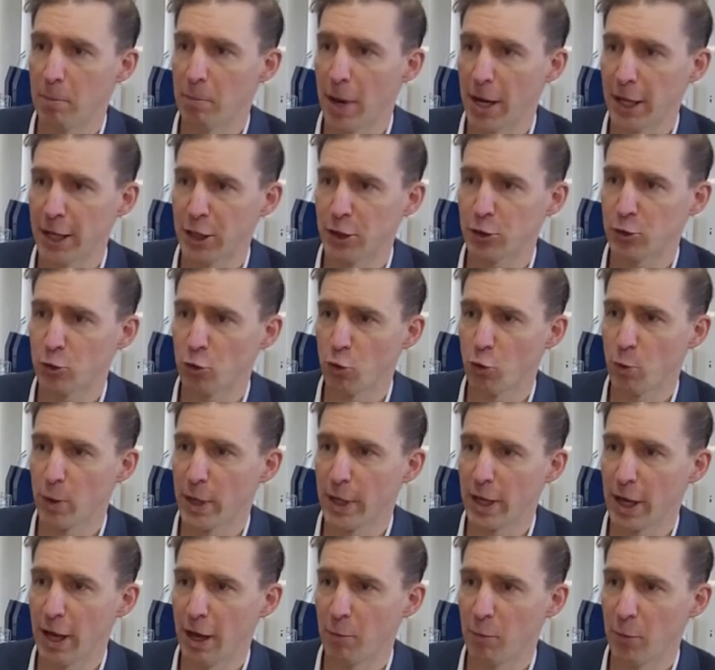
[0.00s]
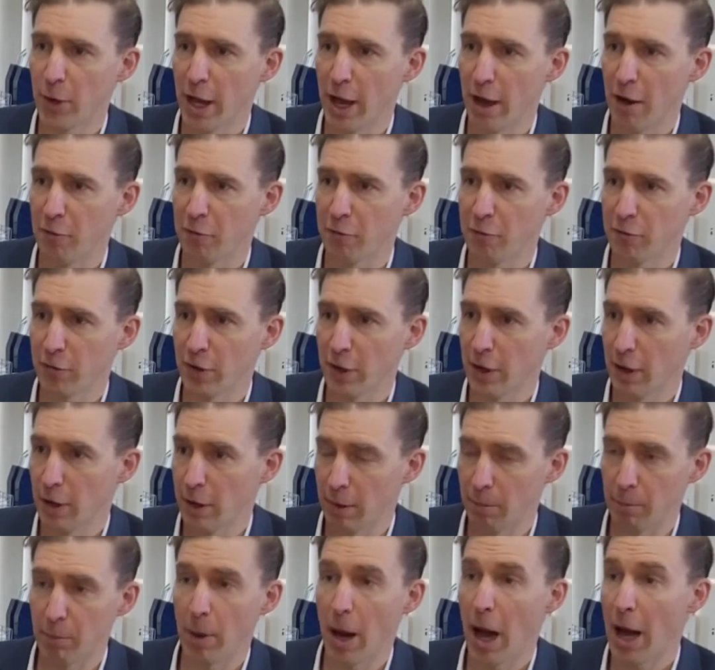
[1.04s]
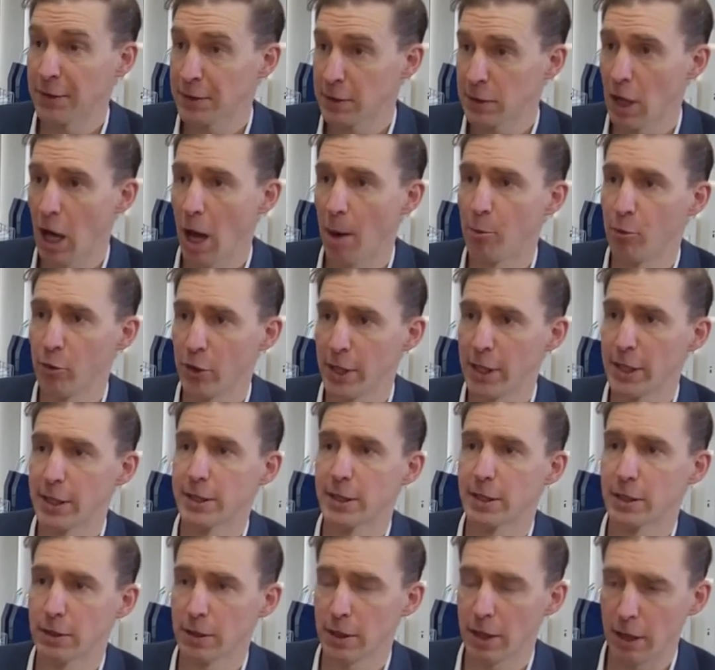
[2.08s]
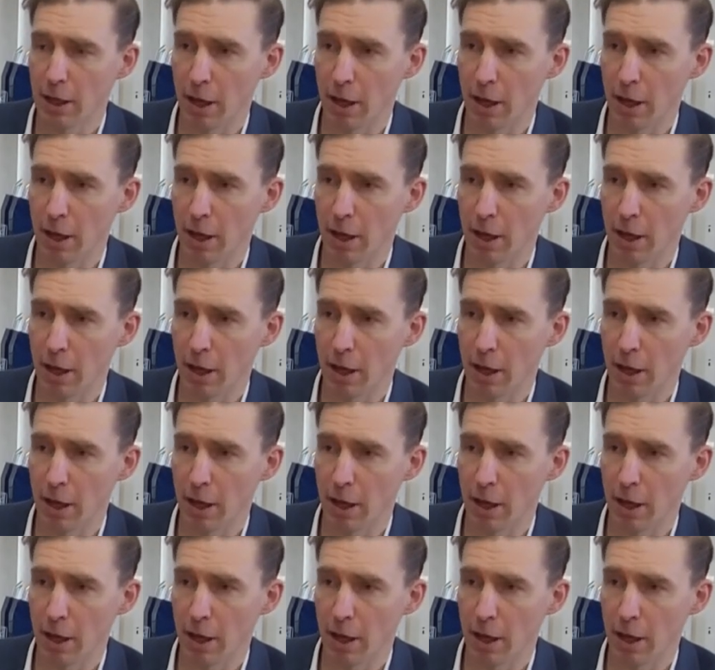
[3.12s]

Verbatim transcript: making sure we have parts libraries